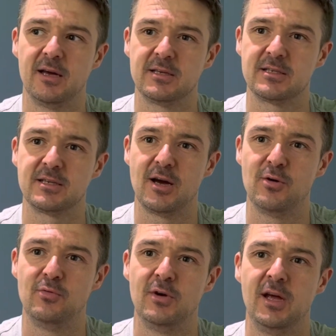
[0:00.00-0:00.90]

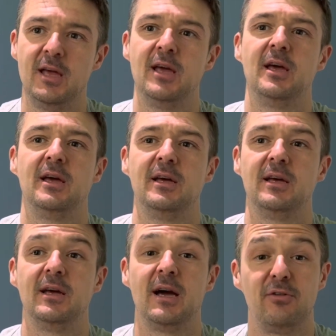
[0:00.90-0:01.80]
So
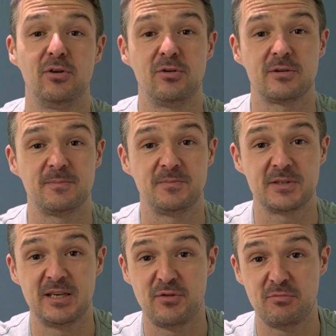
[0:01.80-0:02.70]
have a look,
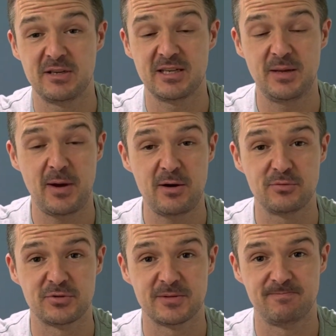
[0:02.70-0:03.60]
see if it rings any bells.